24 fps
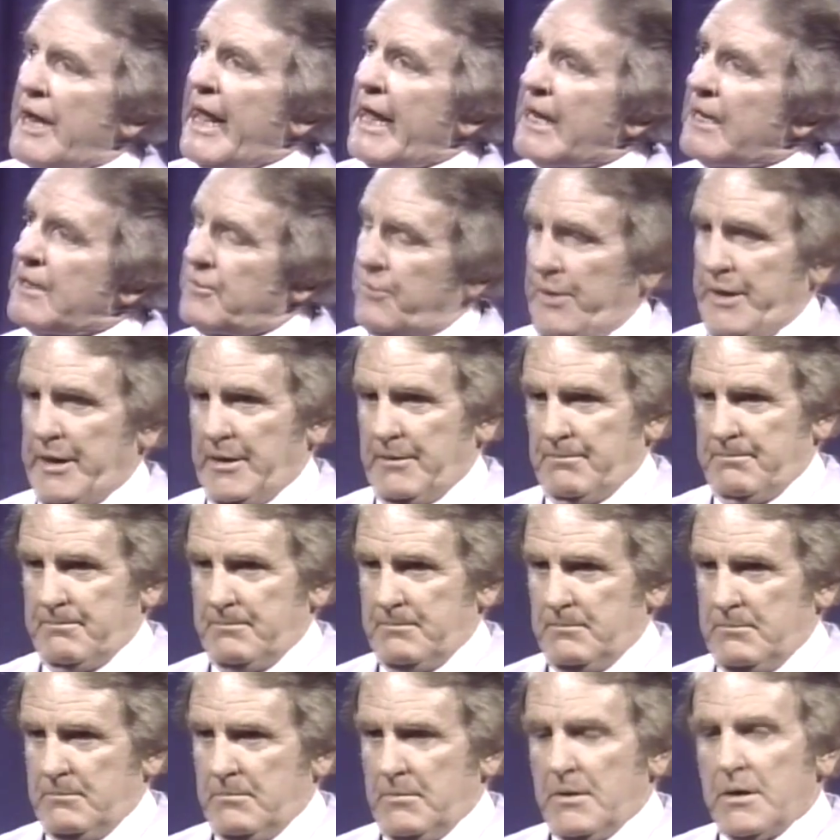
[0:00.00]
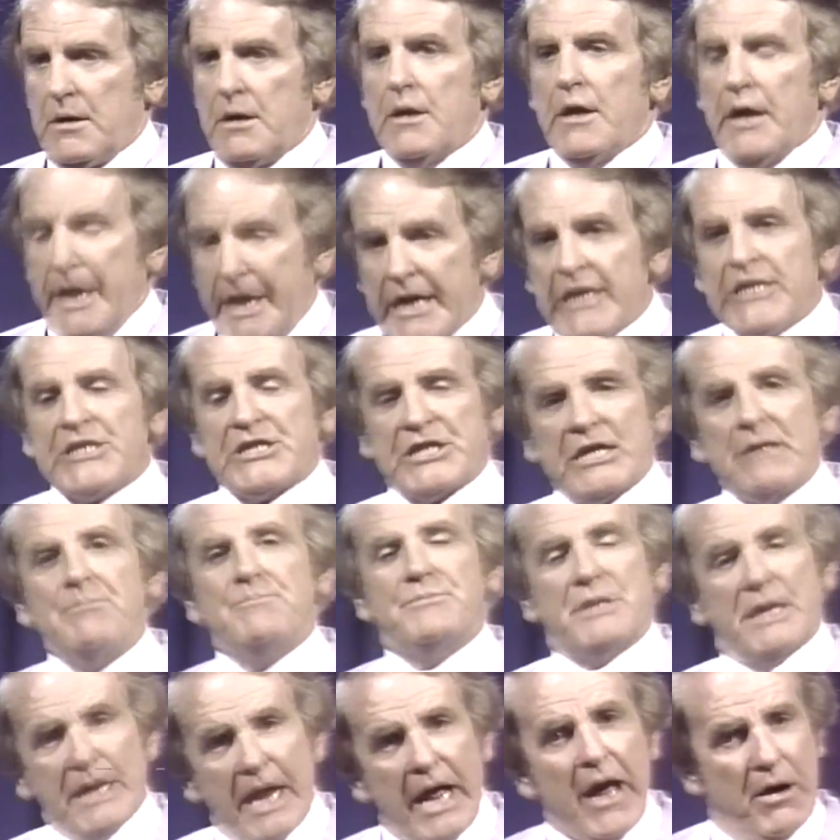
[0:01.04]
angry, he seemed
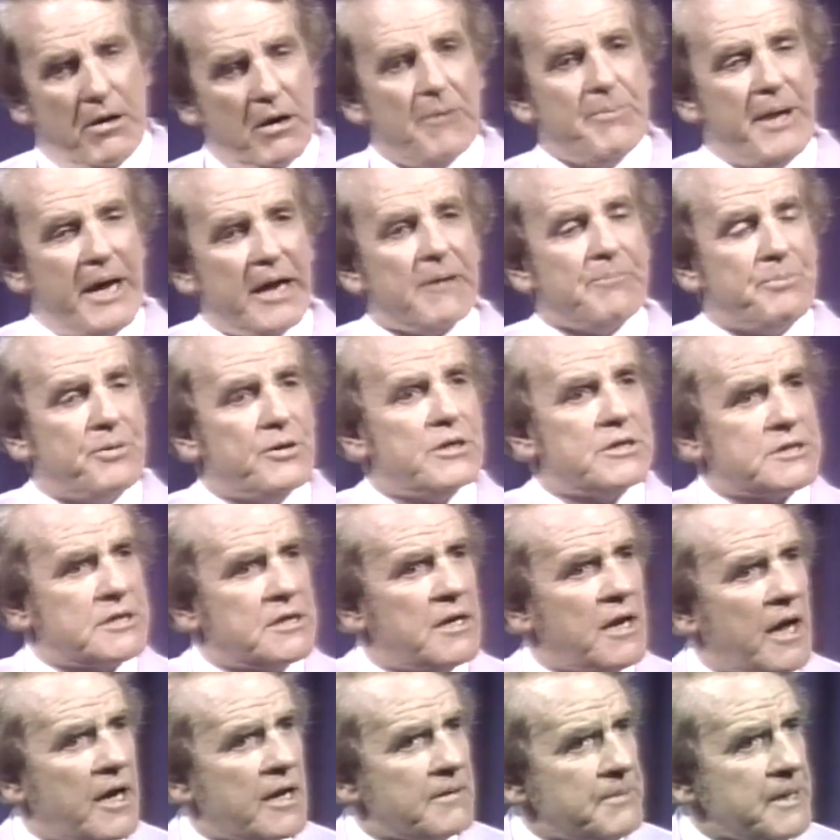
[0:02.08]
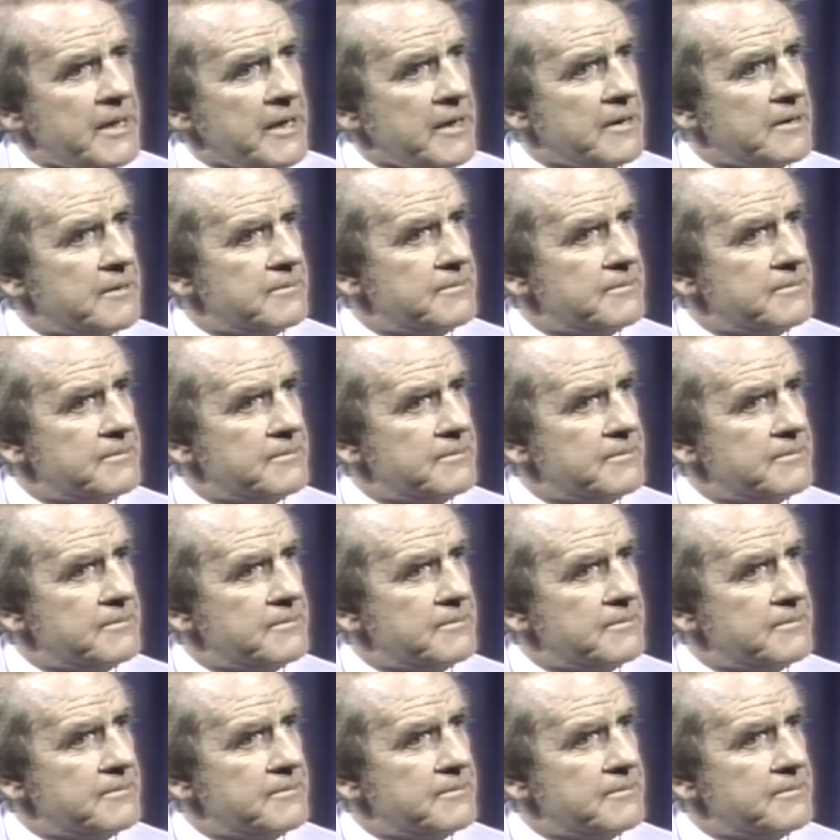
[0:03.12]
to know about a person like me.